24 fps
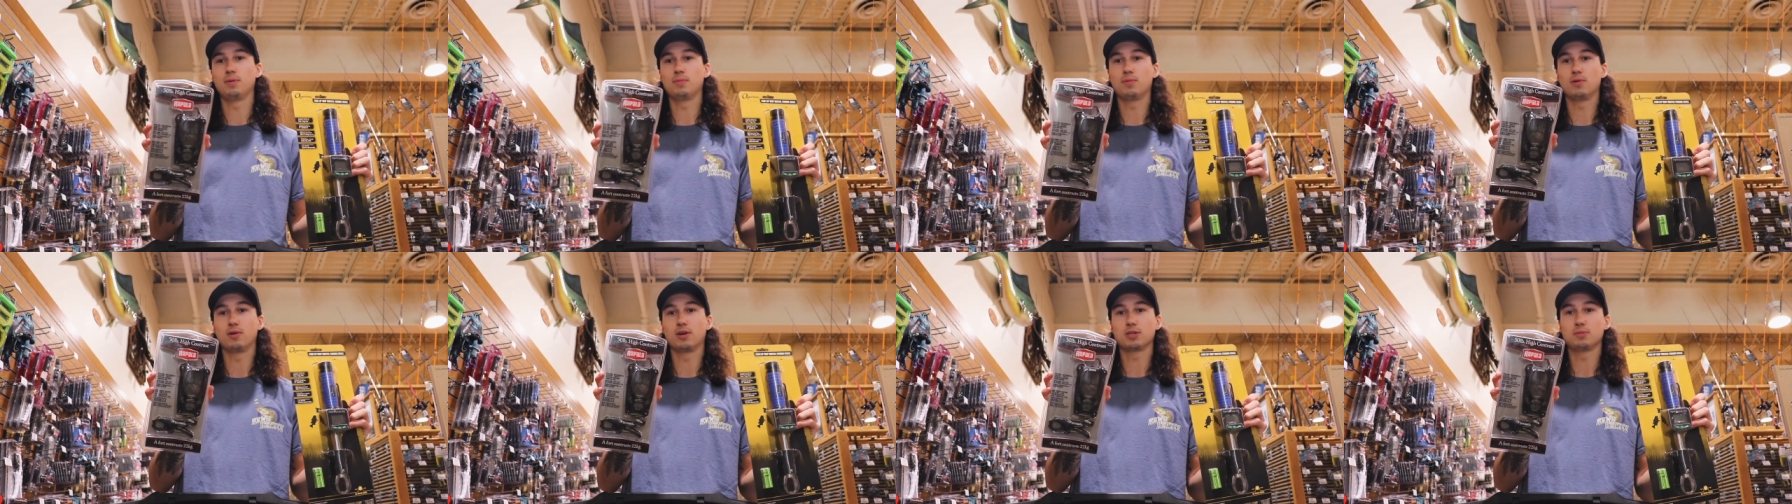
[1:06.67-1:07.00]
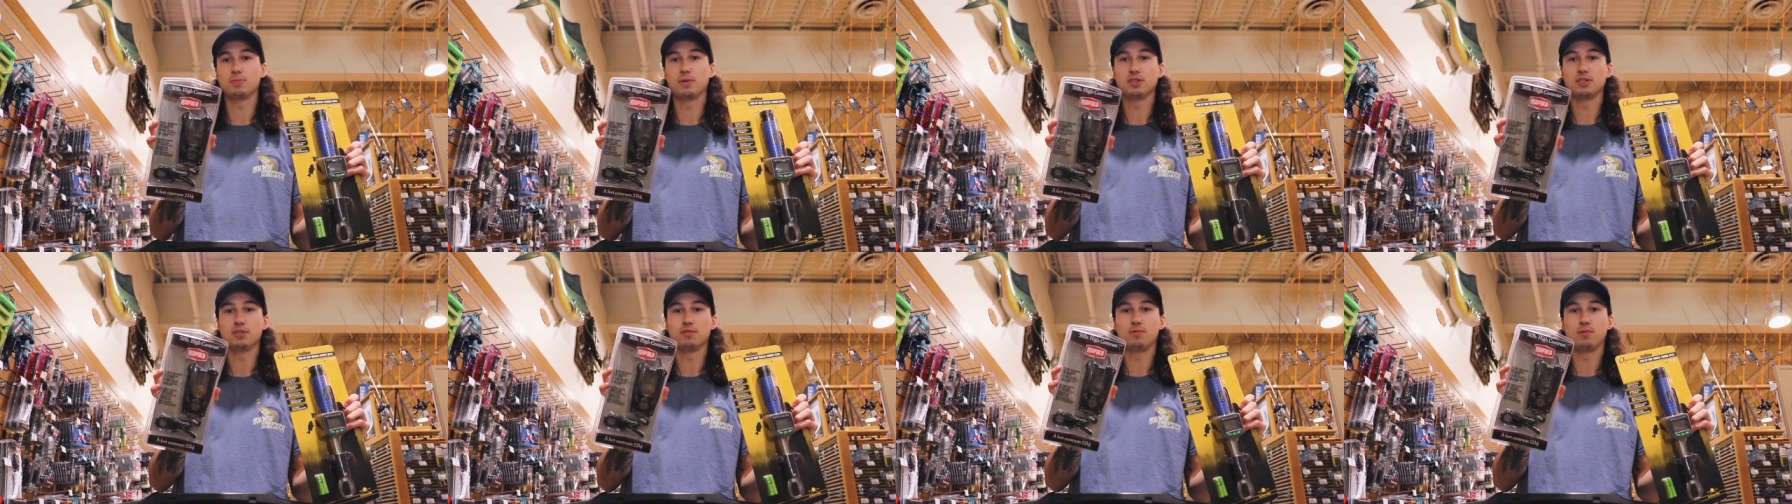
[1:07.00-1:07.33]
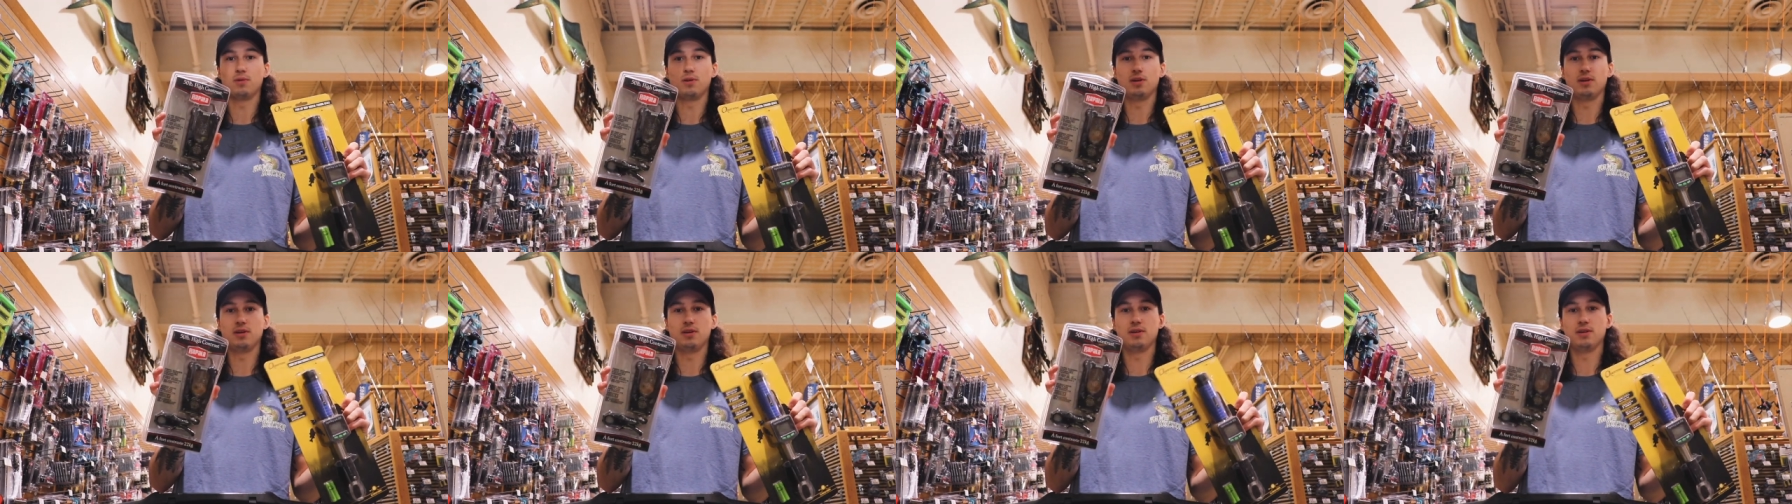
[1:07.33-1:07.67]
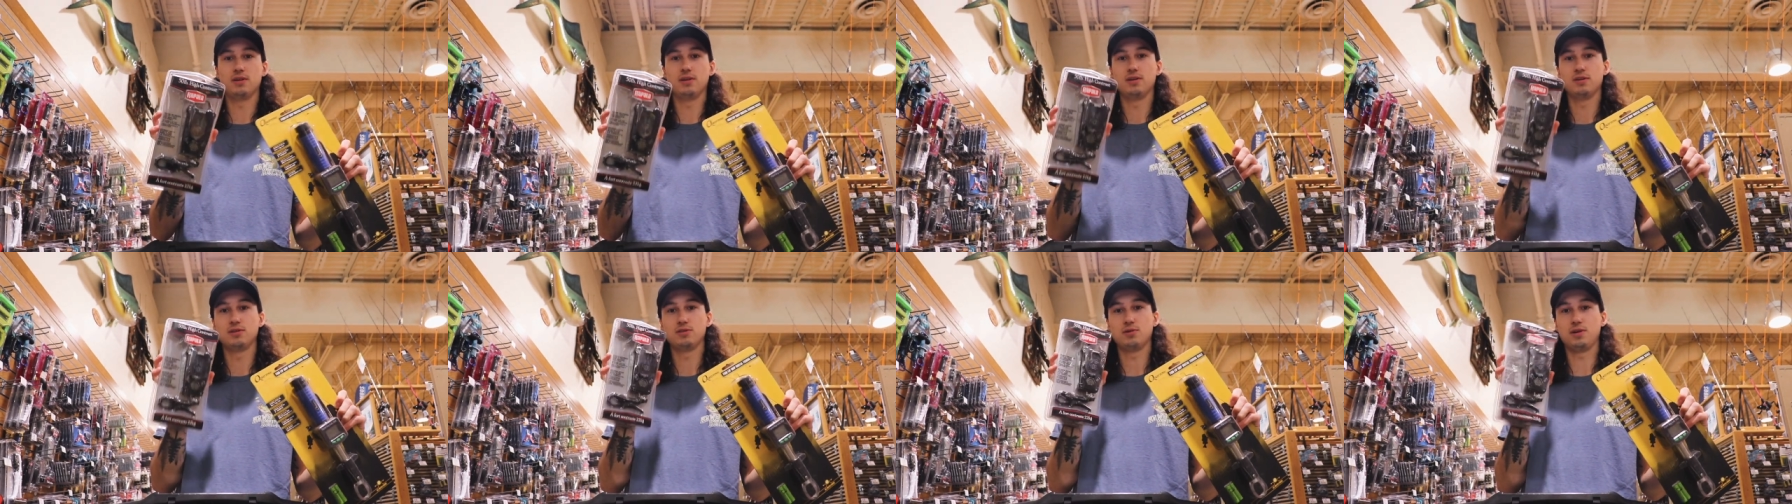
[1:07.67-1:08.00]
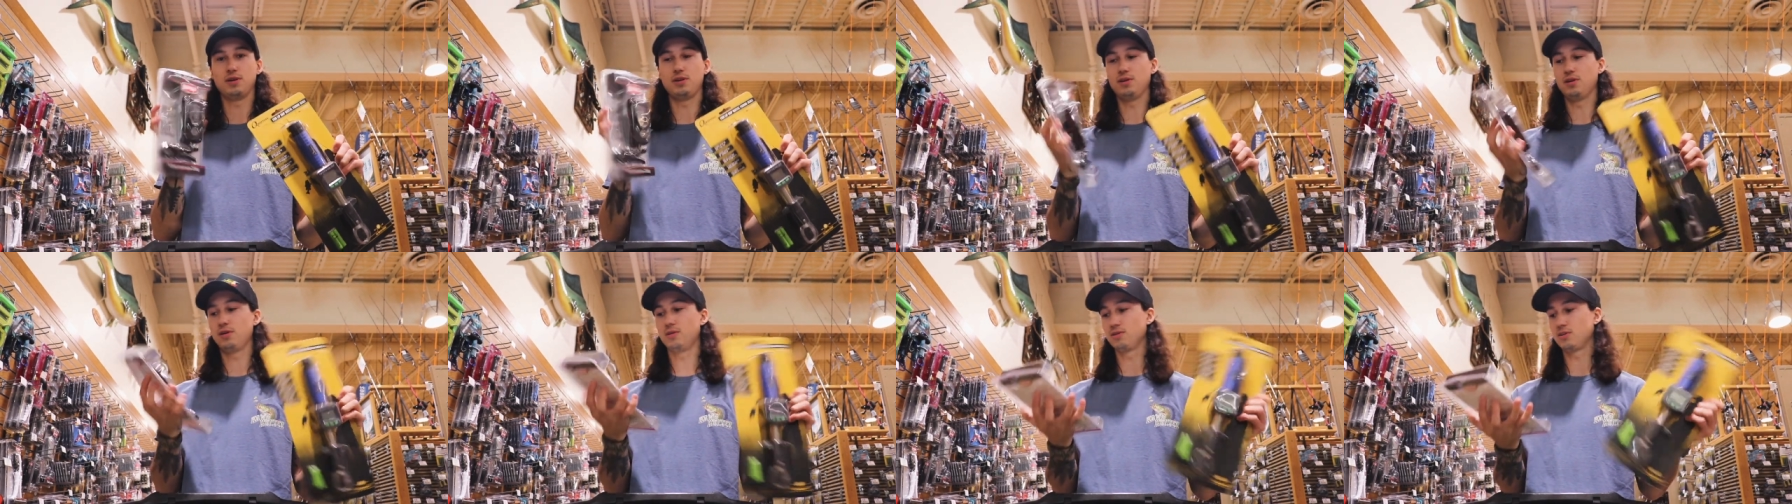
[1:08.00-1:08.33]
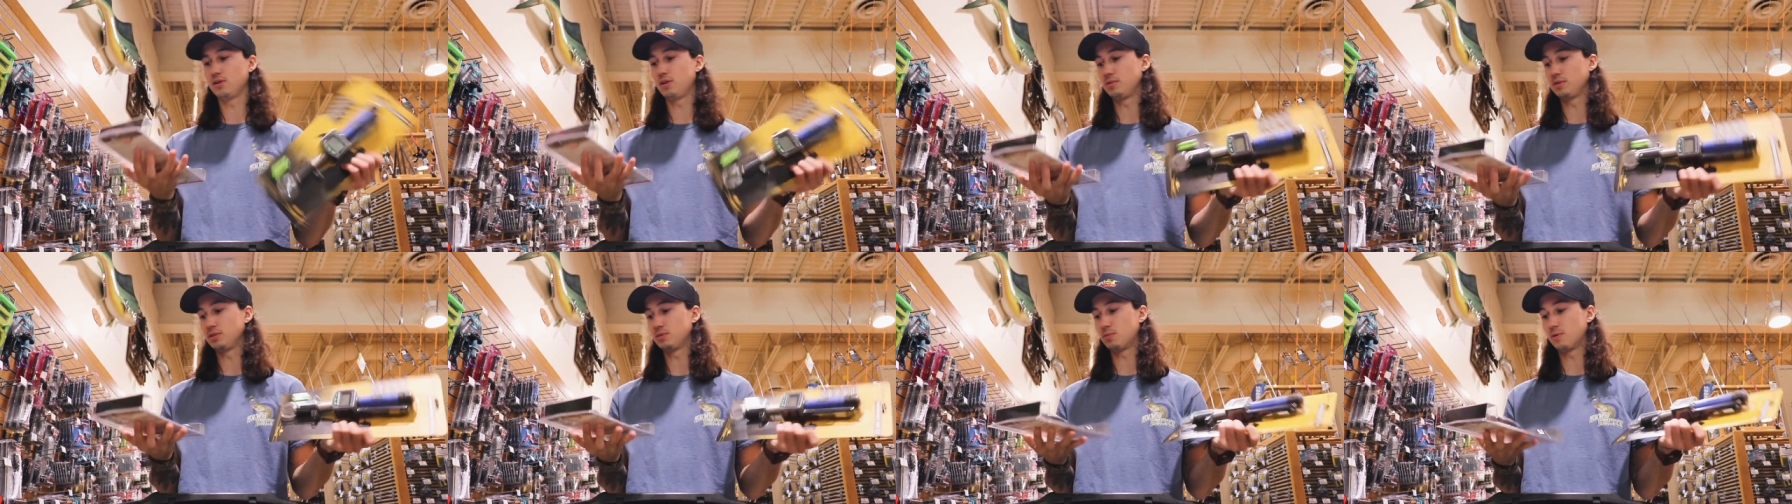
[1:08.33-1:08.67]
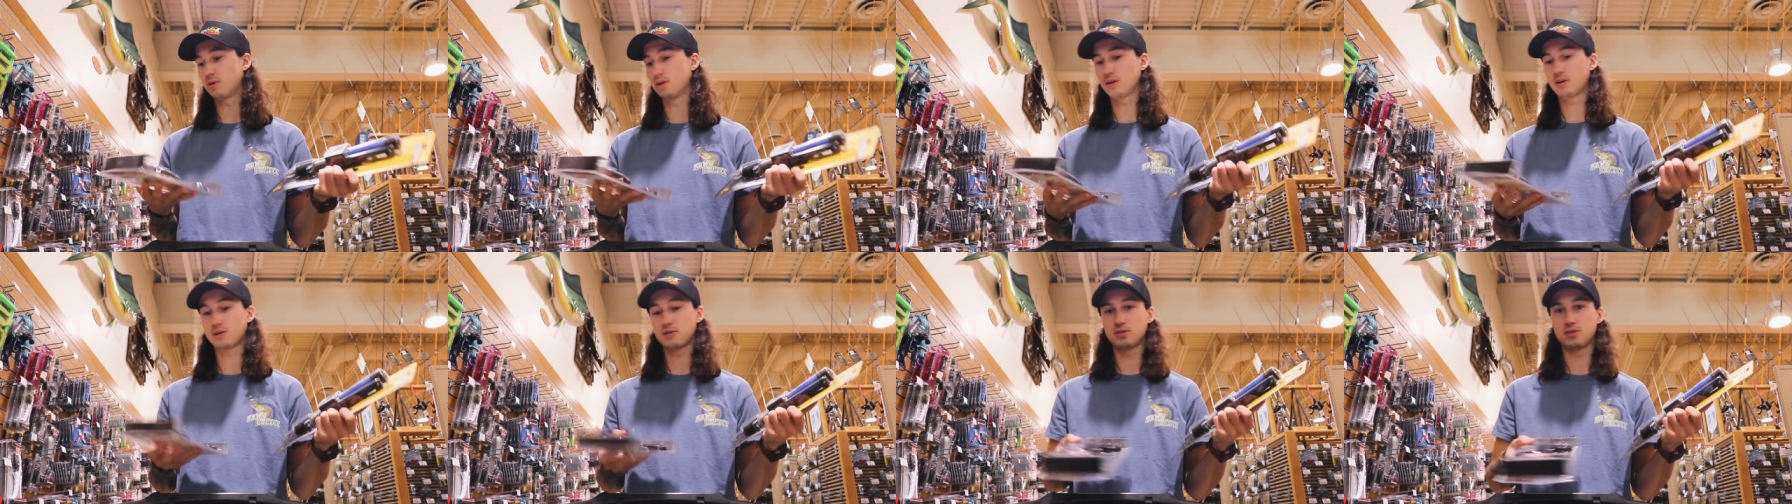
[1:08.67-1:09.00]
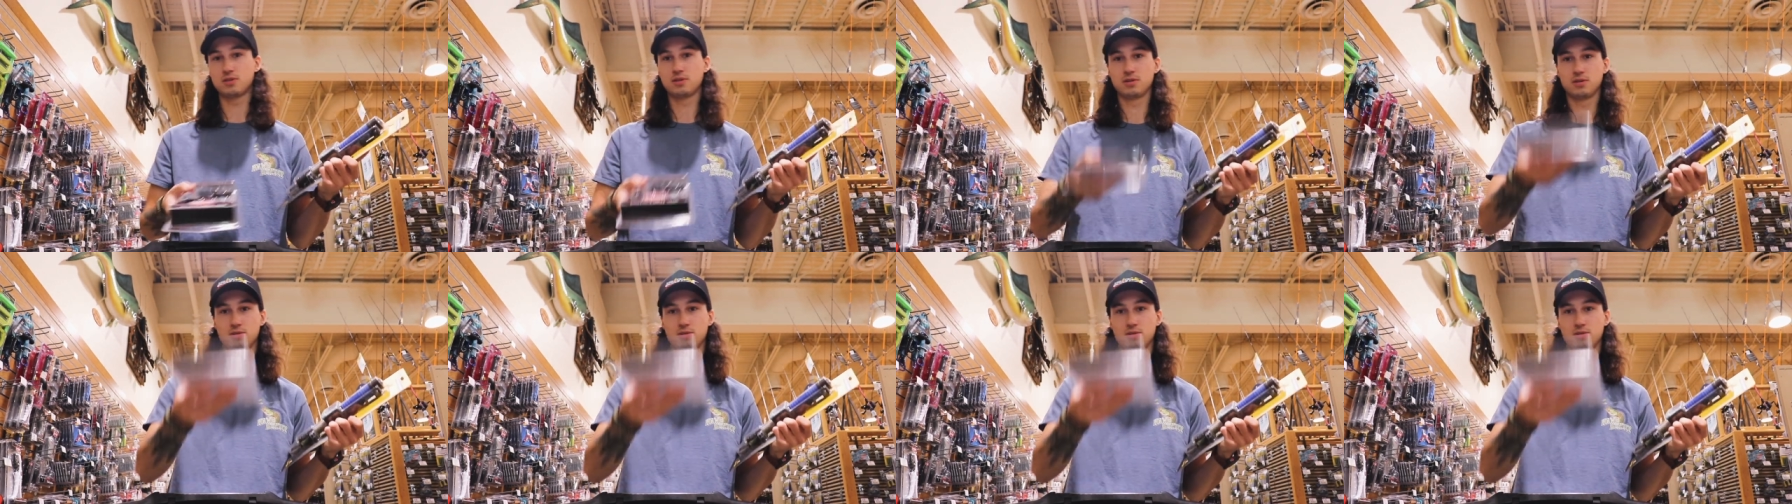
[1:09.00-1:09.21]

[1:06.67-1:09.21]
bit more expensive one. So I know it always works.